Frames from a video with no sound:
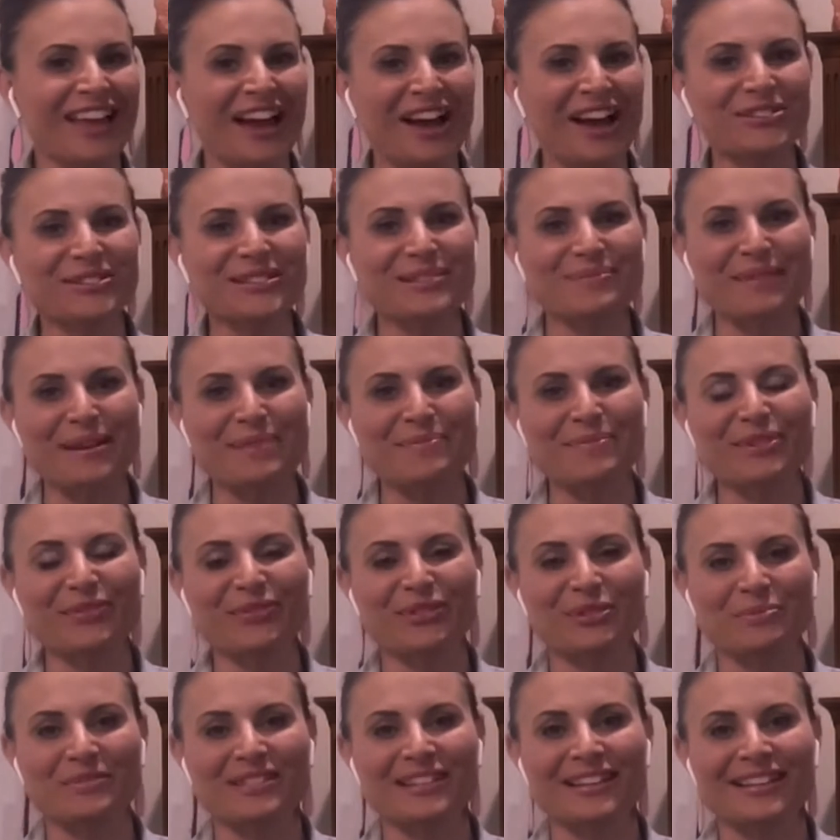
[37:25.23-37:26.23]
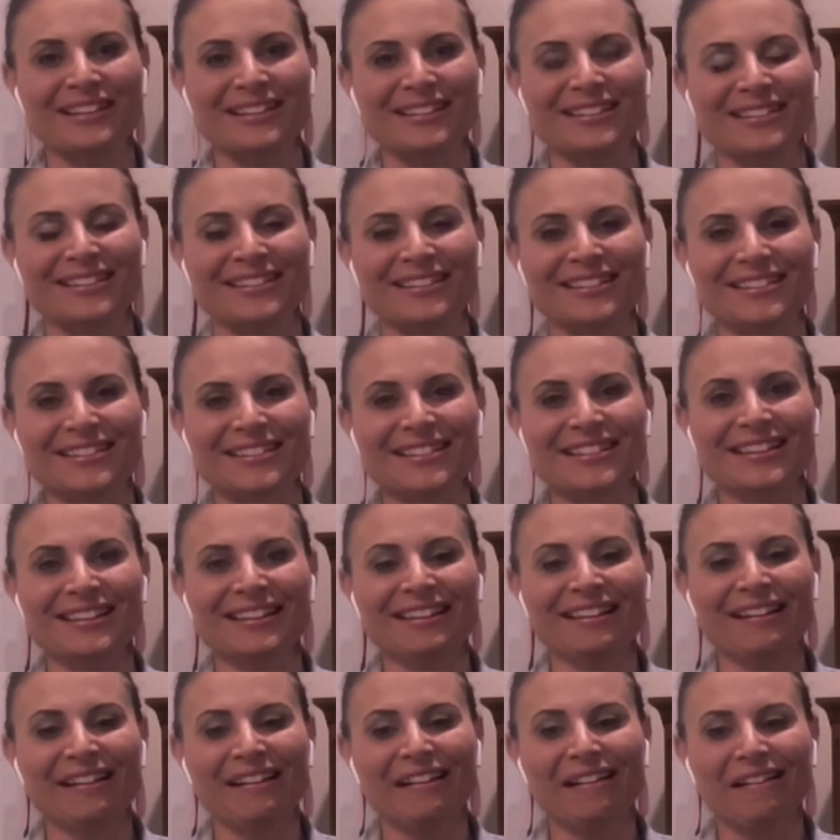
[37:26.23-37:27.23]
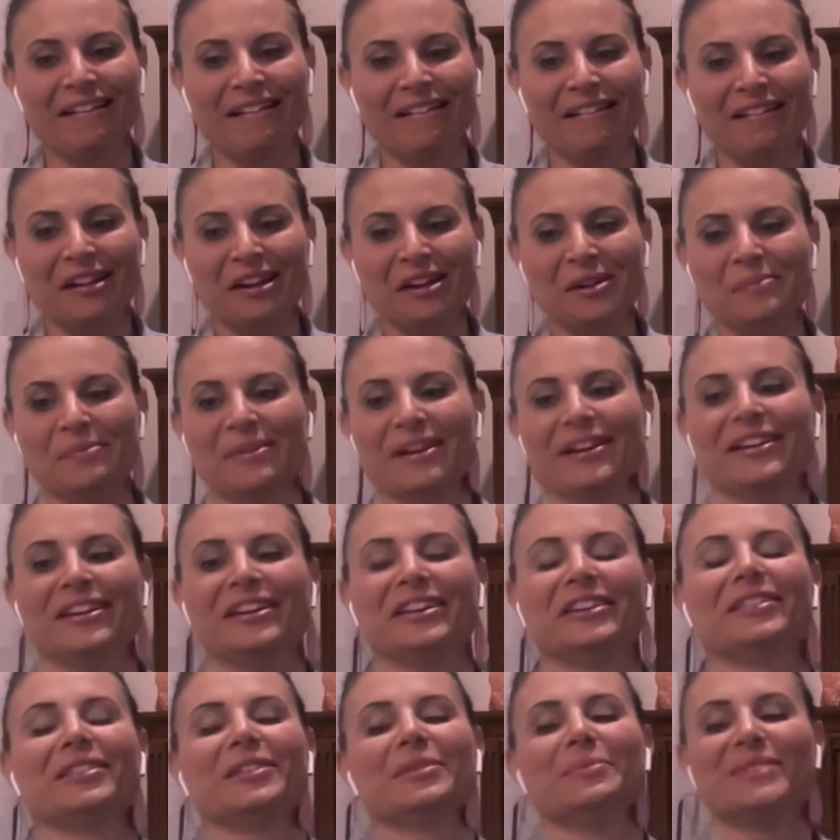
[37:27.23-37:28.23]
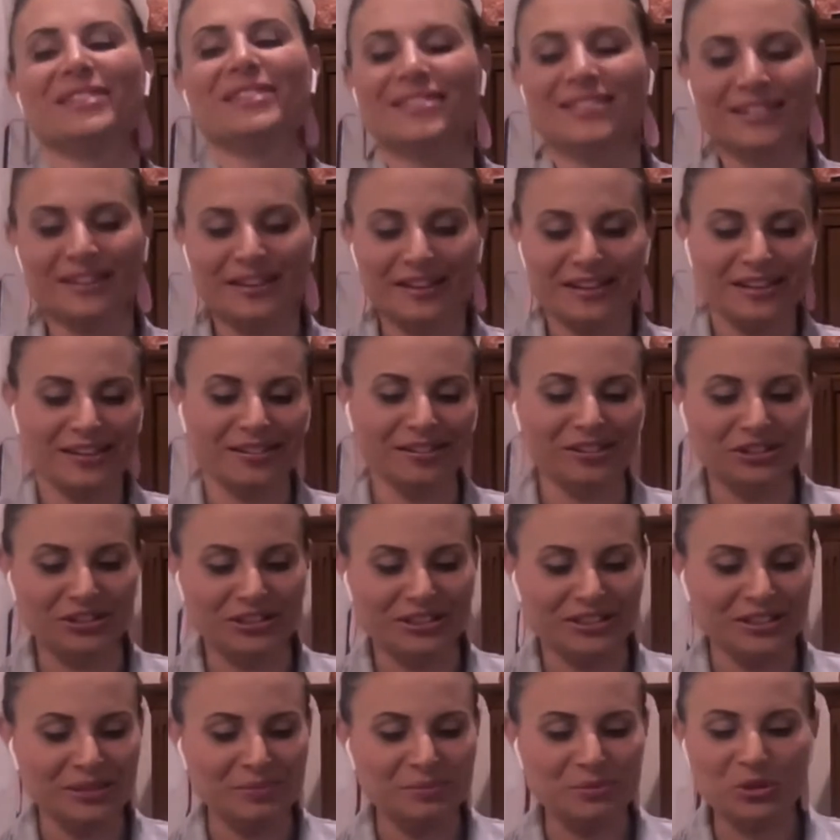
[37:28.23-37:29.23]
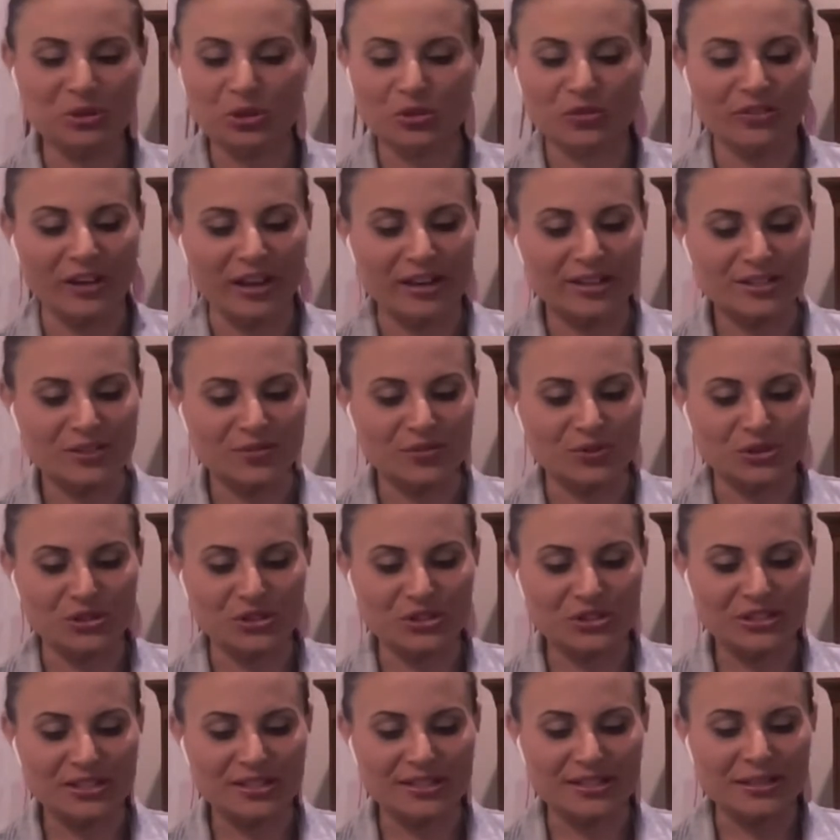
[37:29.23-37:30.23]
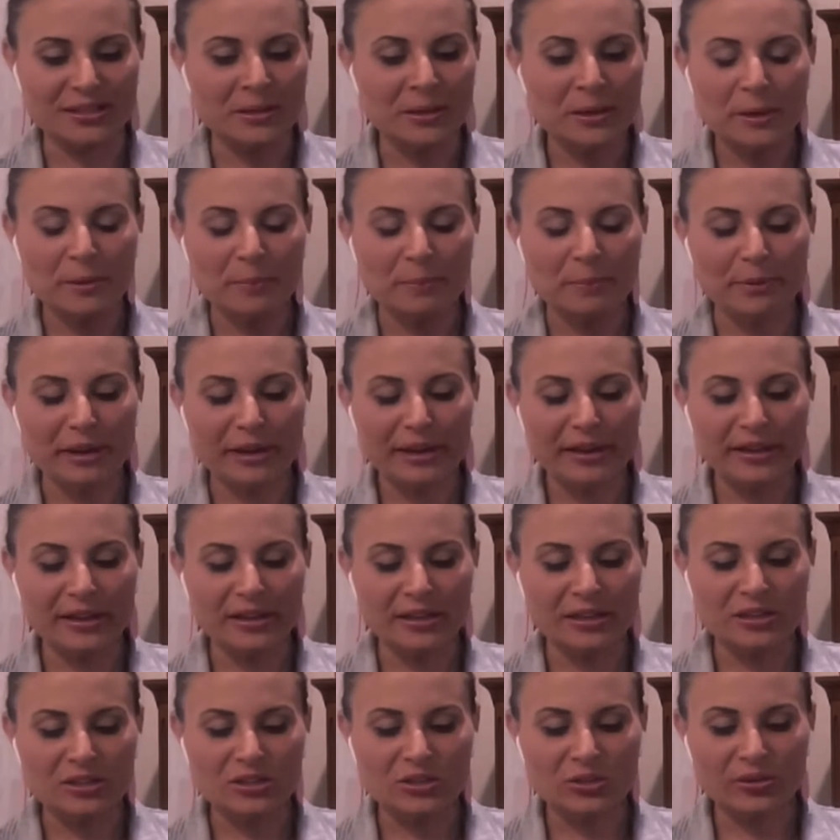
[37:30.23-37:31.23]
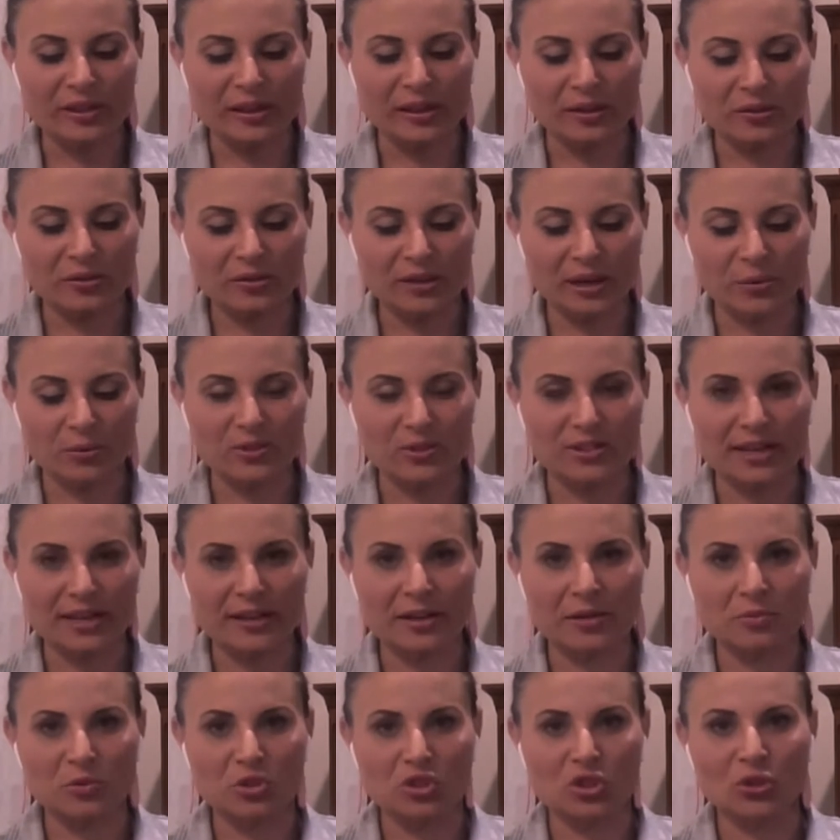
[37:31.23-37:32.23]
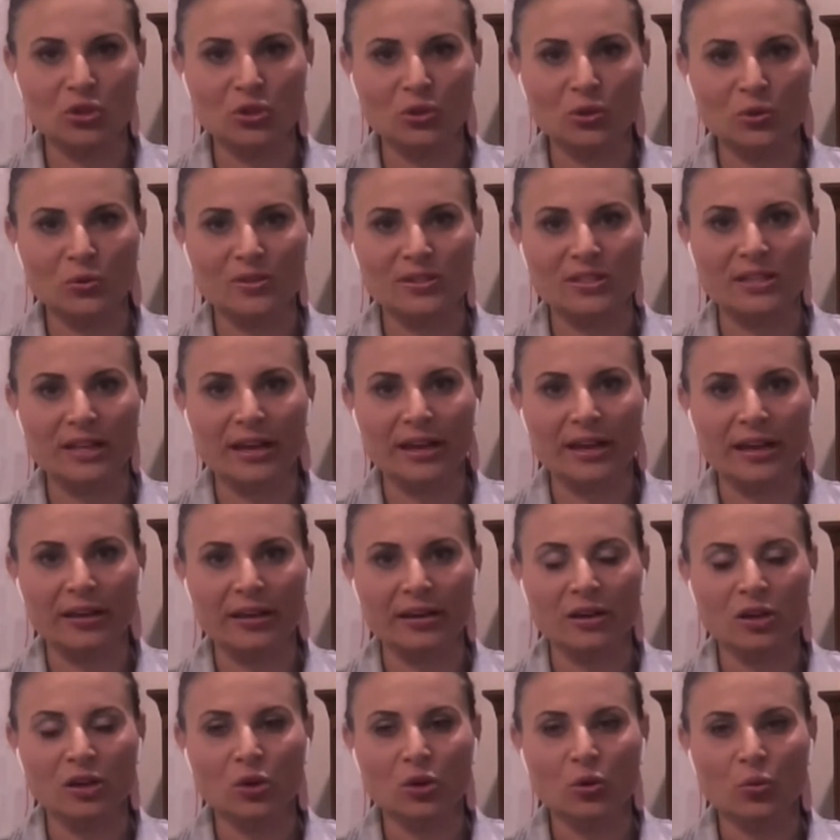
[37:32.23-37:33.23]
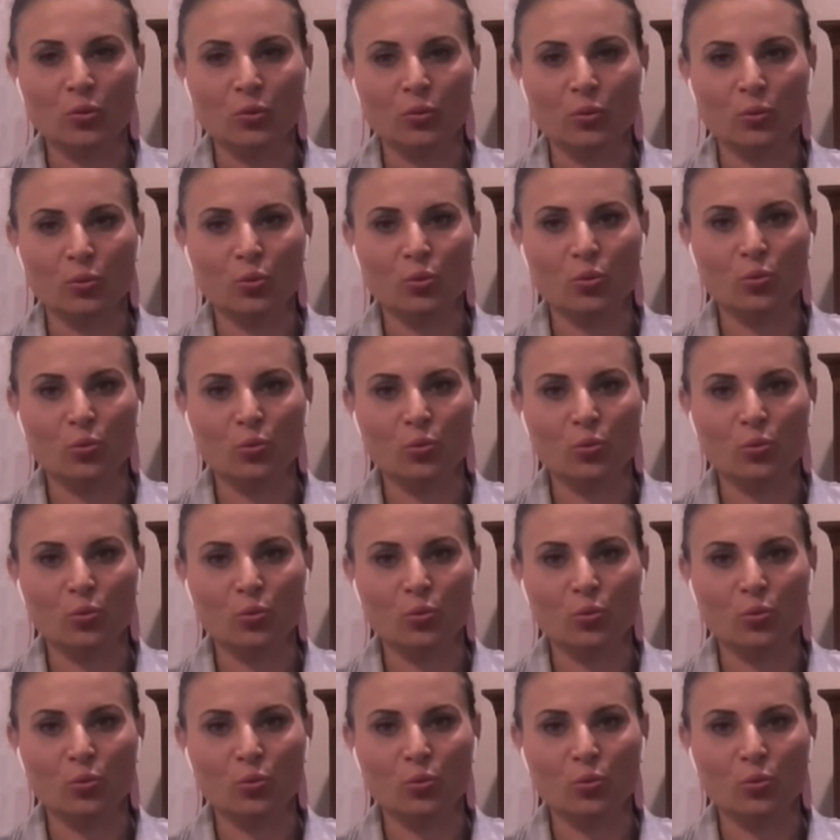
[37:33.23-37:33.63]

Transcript: yeah, the House member from Texas. Let me see. I can look it up real fast for you guys. But so that was item 2, is that